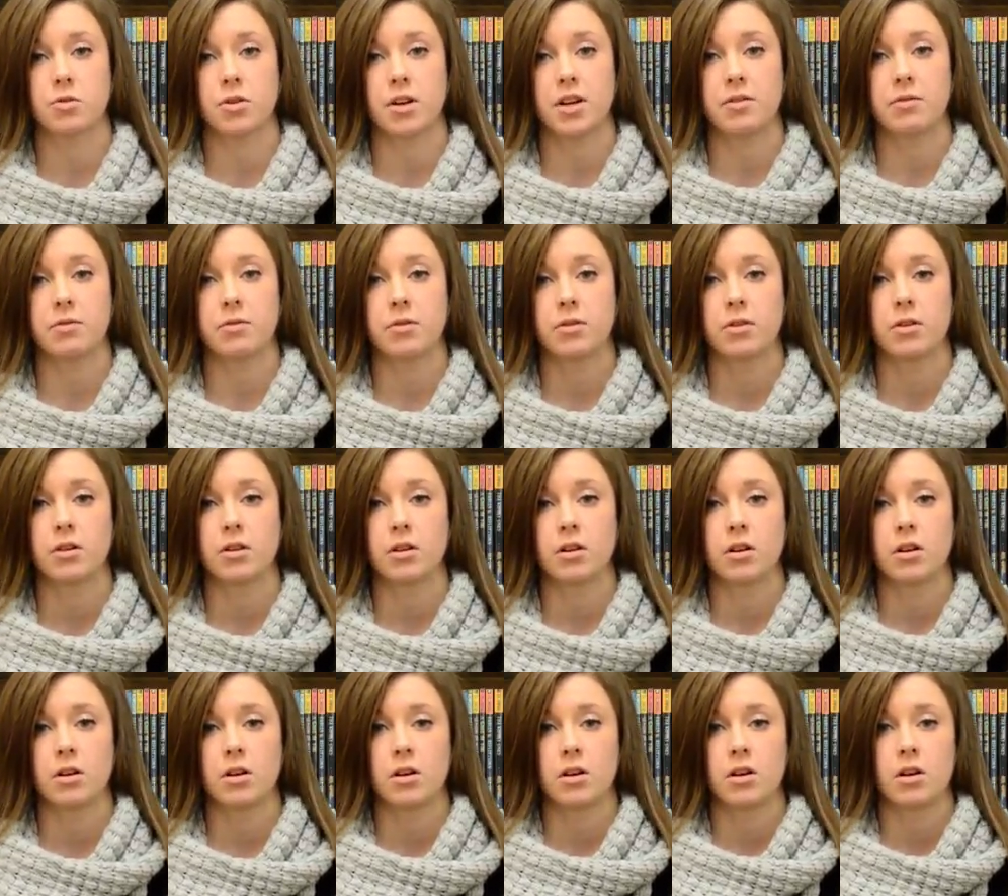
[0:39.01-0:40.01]
grief,
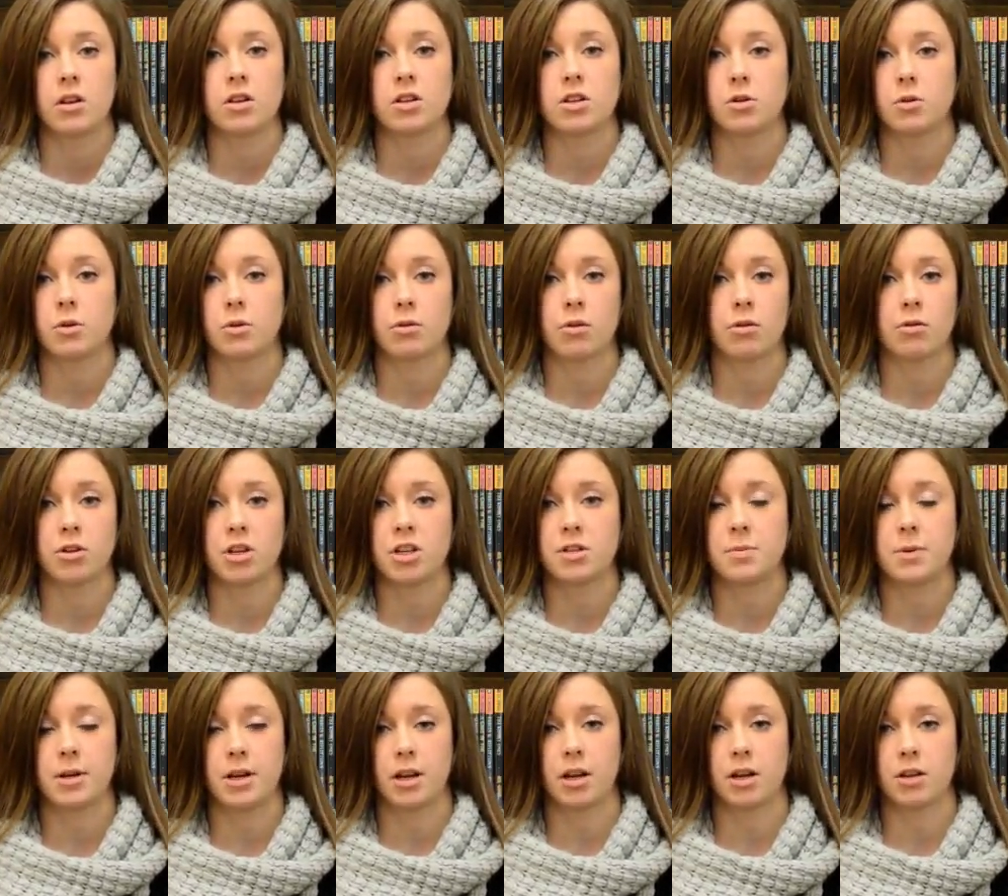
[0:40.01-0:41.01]
until we were only
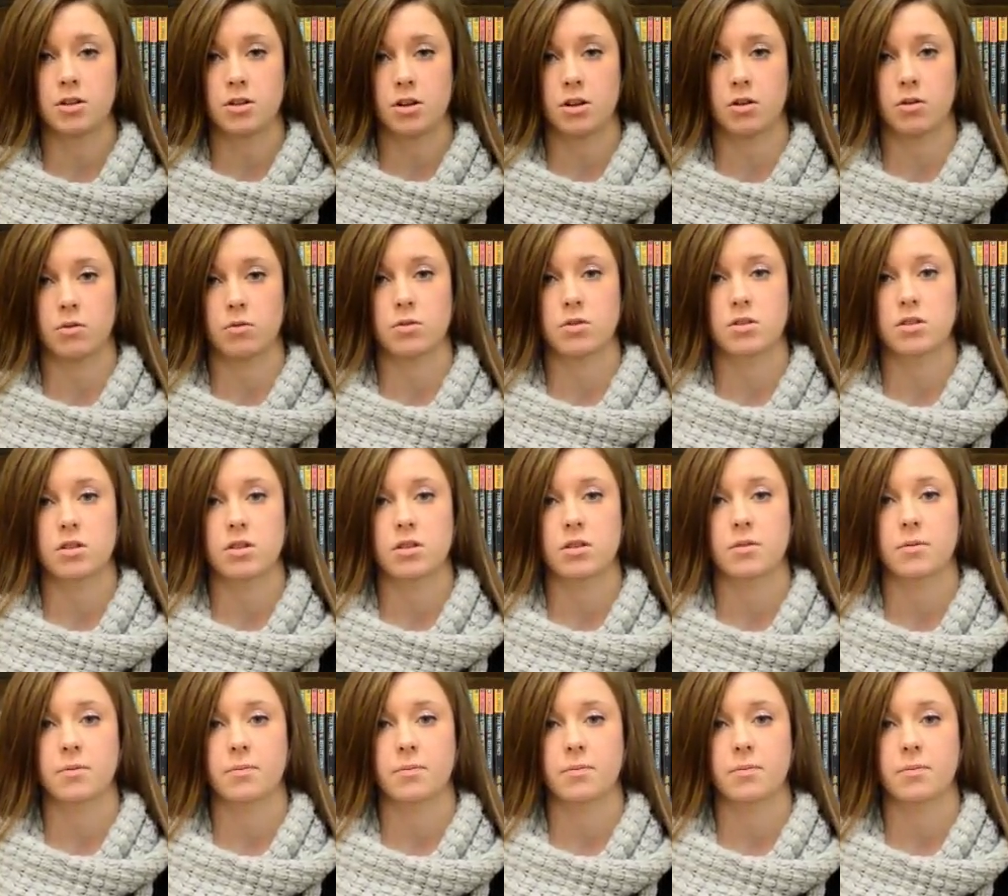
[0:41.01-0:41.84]
speaking in tones.